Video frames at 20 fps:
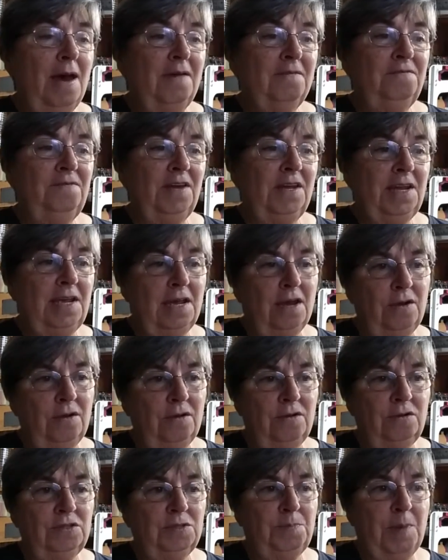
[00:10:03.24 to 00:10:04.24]
my
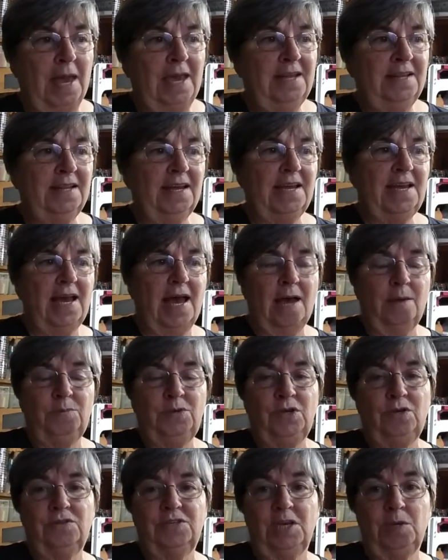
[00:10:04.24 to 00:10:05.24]
videos, mainly I'm
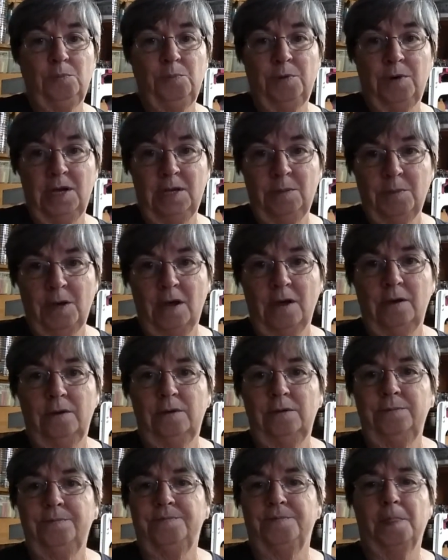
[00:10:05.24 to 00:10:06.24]
using
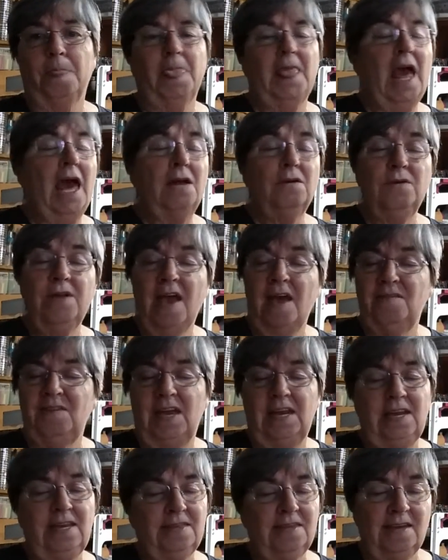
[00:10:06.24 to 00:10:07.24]
Primo. I don't have
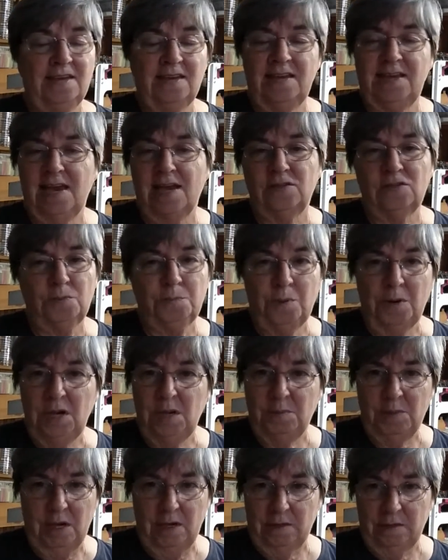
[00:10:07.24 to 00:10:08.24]
anything against
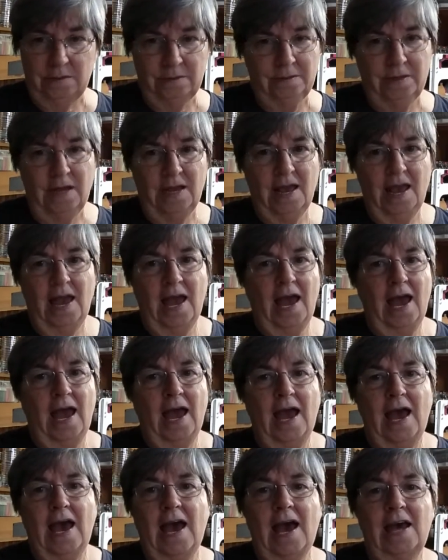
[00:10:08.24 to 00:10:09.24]
Primo.
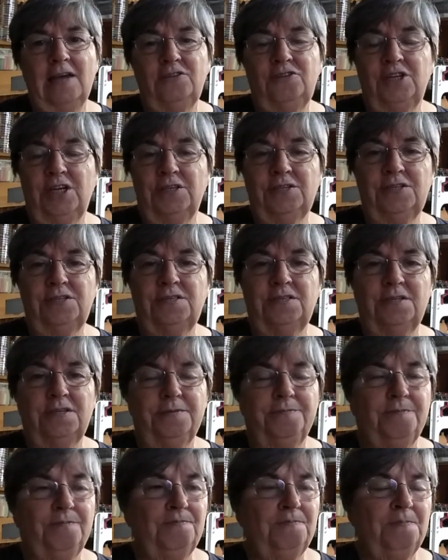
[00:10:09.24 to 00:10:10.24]
I just